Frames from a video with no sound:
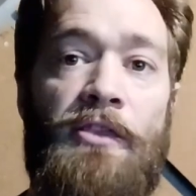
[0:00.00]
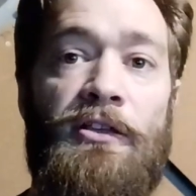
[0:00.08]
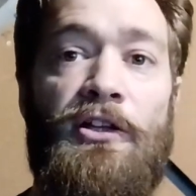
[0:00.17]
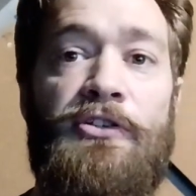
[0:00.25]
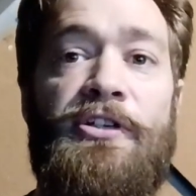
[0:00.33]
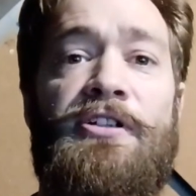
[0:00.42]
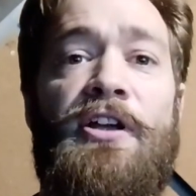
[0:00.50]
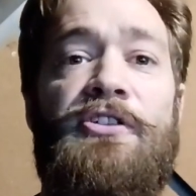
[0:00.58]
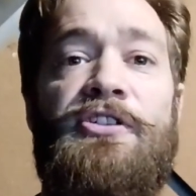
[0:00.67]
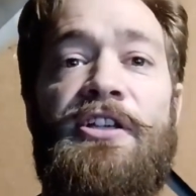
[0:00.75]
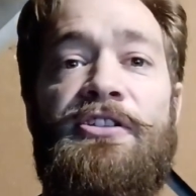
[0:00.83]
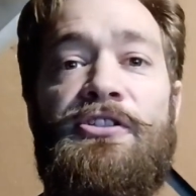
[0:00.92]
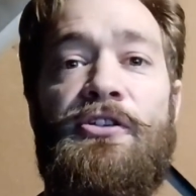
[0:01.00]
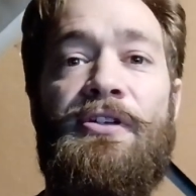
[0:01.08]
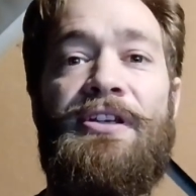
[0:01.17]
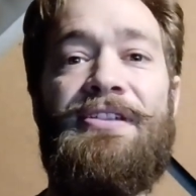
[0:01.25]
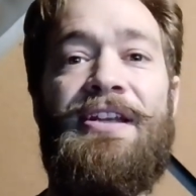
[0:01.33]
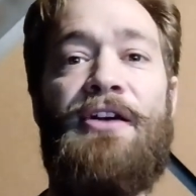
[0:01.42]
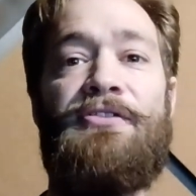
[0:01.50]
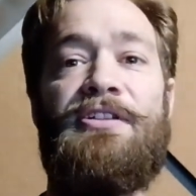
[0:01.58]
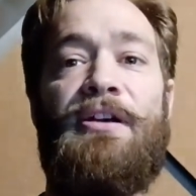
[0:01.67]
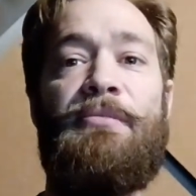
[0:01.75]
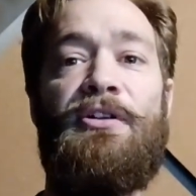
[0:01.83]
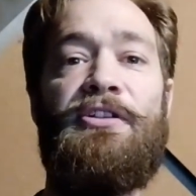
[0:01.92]
The Low Technology Institute is
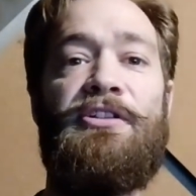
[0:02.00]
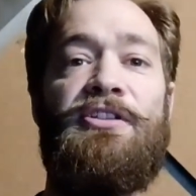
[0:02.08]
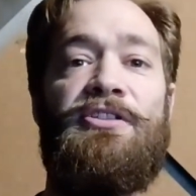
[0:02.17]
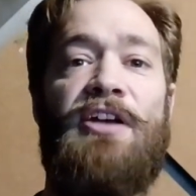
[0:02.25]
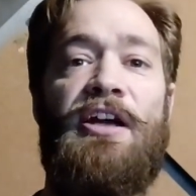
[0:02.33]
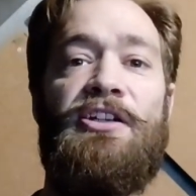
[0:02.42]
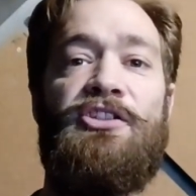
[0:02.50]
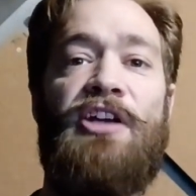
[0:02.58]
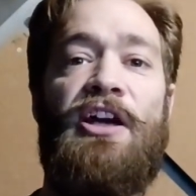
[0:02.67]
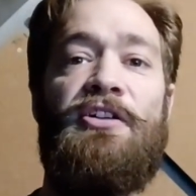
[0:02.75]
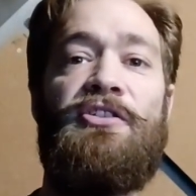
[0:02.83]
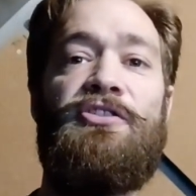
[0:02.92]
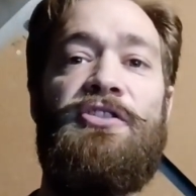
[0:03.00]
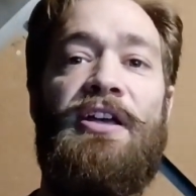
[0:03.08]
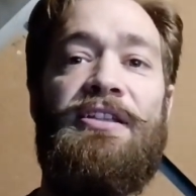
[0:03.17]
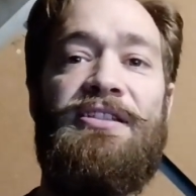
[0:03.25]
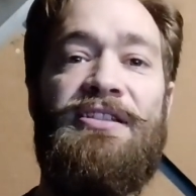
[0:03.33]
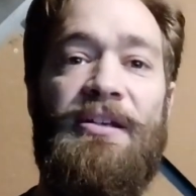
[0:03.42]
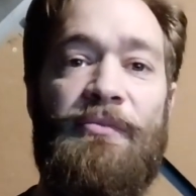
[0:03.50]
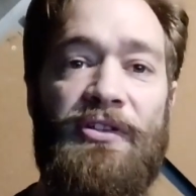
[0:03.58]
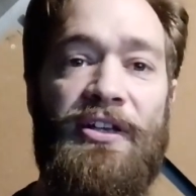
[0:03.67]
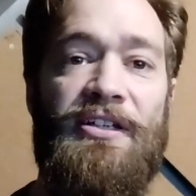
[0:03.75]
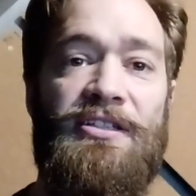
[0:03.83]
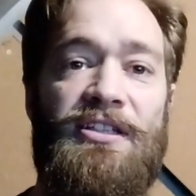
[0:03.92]
announcing a building design challenge that
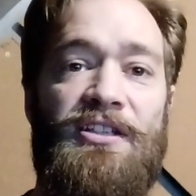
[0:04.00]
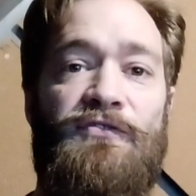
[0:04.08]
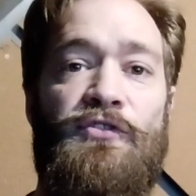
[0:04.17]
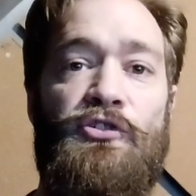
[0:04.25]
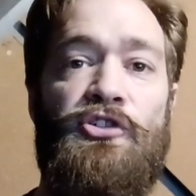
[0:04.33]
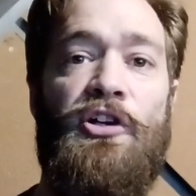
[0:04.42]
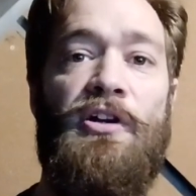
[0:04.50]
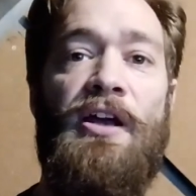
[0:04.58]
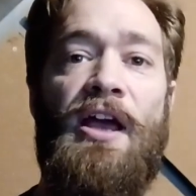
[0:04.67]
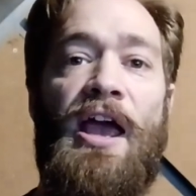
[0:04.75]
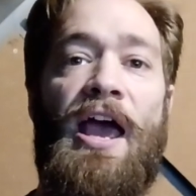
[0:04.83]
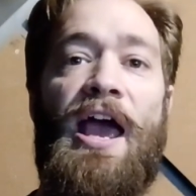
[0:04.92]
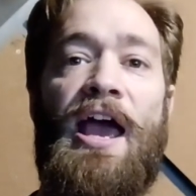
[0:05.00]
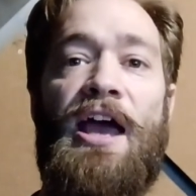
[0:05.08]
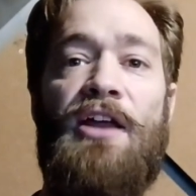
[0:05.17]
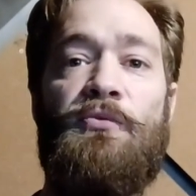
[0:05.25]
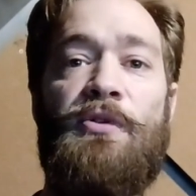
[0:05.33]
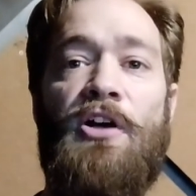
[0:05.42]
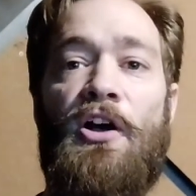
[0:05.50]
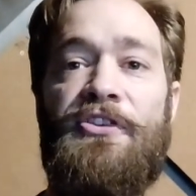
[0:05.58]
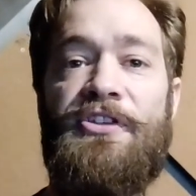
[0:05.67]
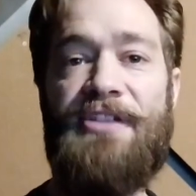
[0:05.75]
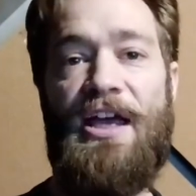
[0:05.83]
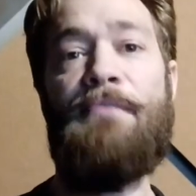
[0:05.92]
simulates this future, and we call it
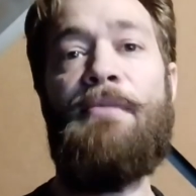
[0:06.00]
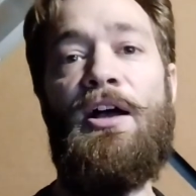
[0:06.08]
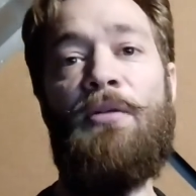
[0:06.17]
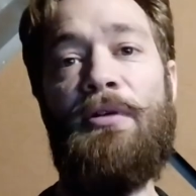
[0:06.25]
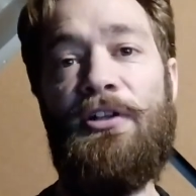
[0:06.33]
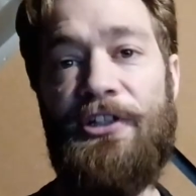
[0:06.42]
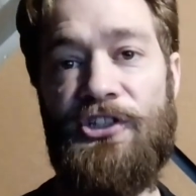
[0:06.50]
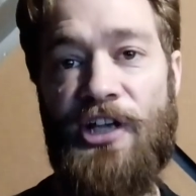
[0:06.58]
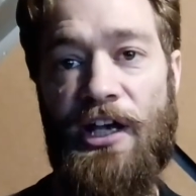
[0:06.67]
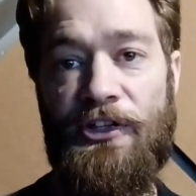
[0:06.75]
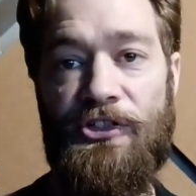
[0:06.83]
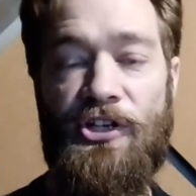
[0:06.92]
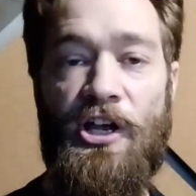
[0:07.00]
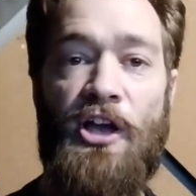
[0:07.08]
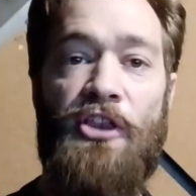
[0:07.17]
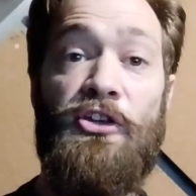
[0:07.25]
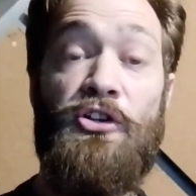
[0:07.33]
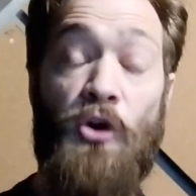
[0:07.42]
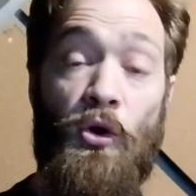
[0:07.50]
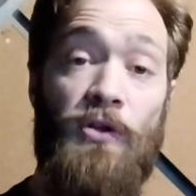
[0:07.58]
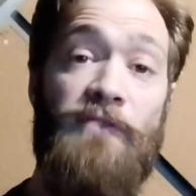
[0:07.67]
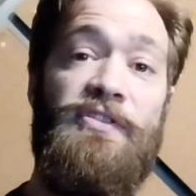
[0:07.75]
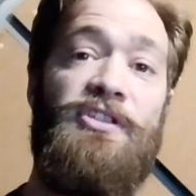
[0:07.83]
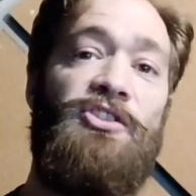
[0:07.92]
the 10 Mile Building Challenge. The
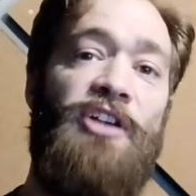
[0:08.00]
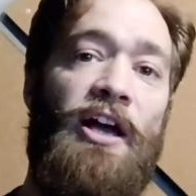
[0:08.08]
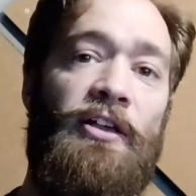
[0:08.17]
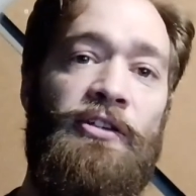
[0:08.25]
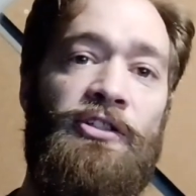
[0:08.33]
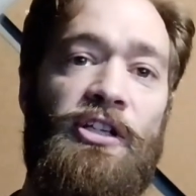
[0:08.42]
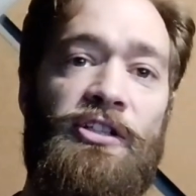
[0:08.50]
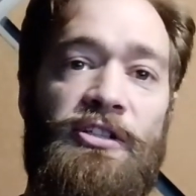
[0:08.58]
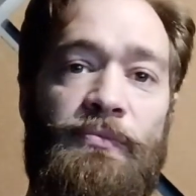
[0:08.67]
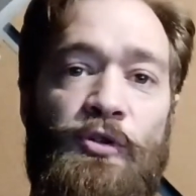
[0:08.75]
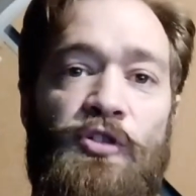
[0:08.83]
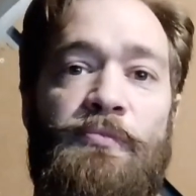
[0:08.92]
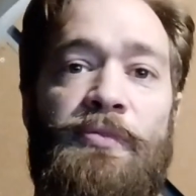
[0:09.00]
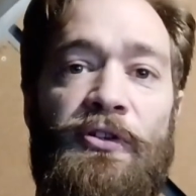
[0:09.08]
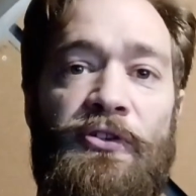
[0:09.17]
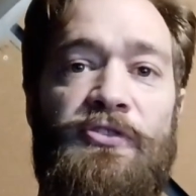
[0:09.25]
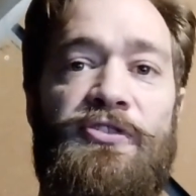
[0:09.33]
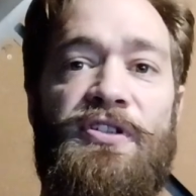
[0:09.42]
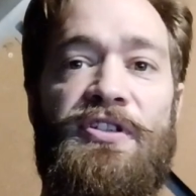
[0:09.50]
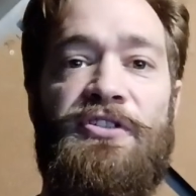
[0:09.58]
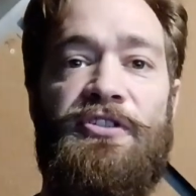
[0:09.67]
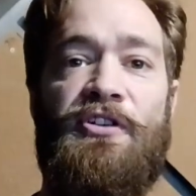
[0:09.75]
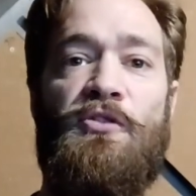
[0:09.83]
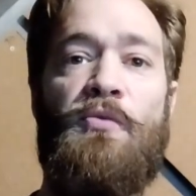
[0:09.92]
goal of this challenge is to push builders to
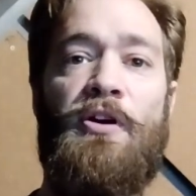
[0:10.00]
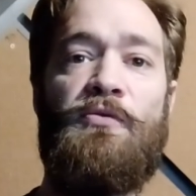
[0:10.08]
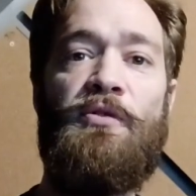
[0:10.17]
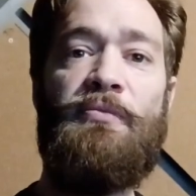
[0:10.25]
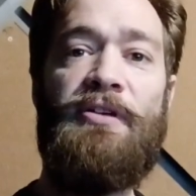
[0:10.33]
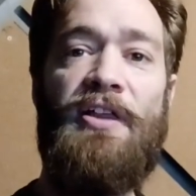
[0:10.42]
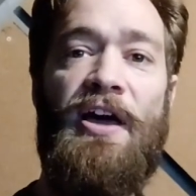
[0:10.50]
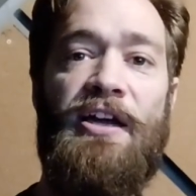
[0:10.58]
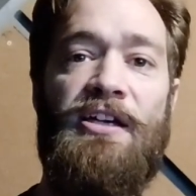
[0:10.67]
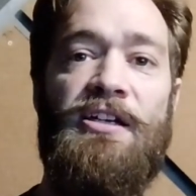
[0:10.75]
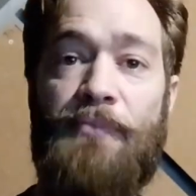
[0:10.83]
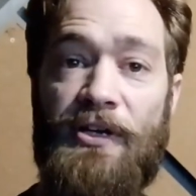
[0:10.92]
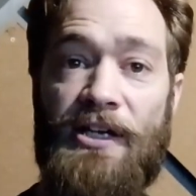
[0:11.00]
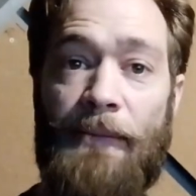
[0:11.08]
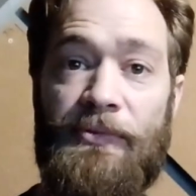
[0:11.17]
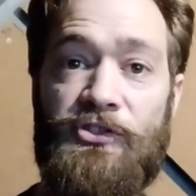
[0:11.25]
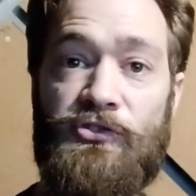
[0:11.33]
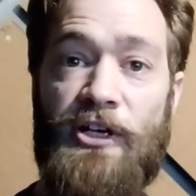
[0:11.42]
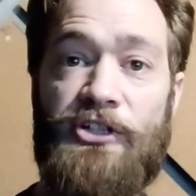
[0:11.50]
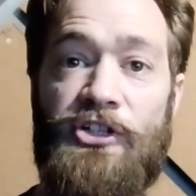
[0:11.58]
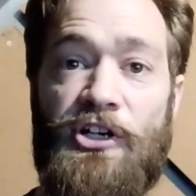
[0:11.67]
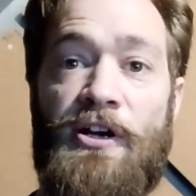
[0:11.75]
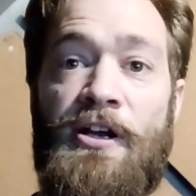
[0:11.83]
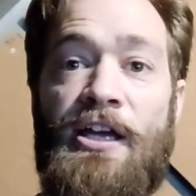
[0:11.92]
consider what it will be like putting up a
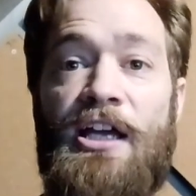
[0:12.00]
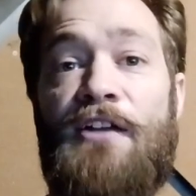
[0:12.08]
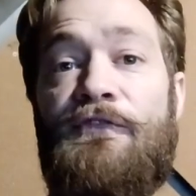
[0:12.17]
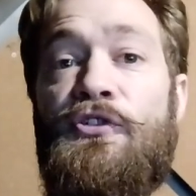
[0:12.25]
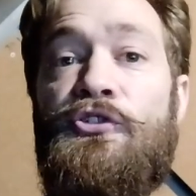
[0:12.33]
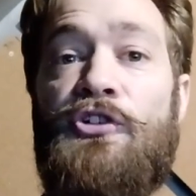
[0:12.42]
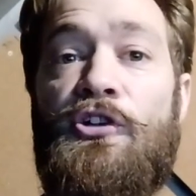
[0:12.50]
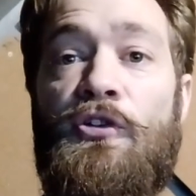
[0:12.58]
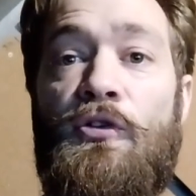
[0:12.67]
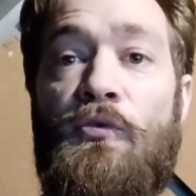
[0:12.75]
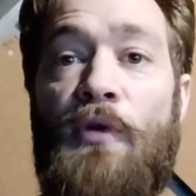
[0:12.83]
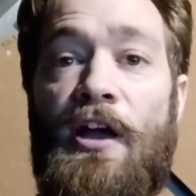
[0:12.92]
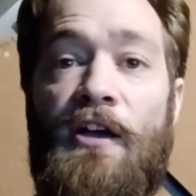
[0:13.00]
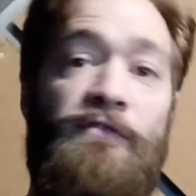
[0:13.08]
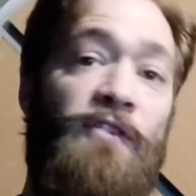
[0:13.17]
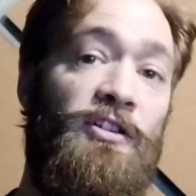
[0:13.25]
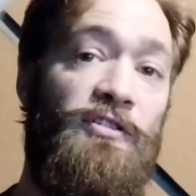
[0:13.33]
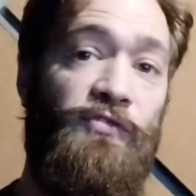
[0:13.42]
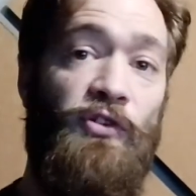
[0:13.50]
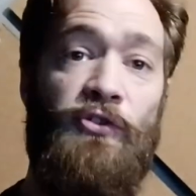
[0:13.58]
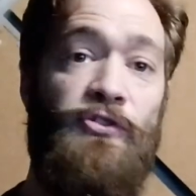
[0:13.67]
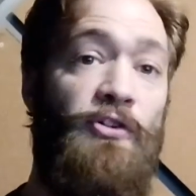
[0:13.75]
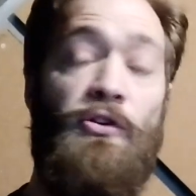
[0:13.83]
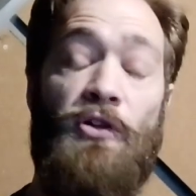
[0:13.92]
structure in a future when fossil
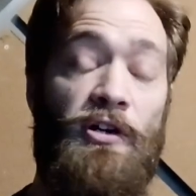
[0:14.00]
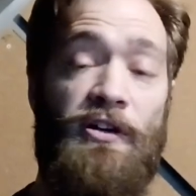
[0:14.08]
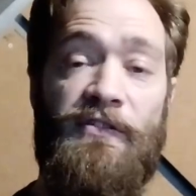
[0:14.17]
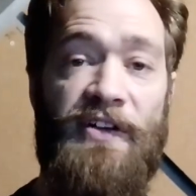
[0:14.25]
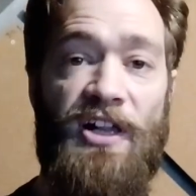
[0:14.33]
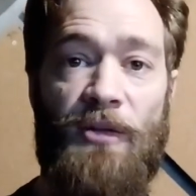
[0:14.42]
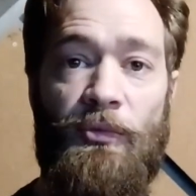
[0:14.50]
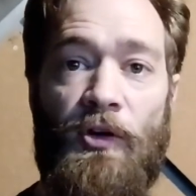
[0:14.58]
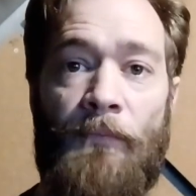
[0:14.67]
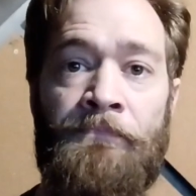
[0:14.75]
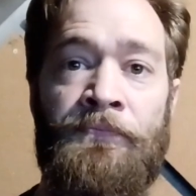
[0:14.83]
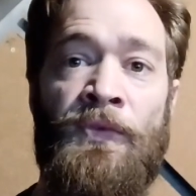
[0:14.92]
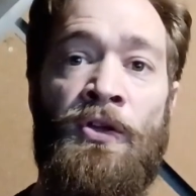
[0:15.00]
fuels are no longer available.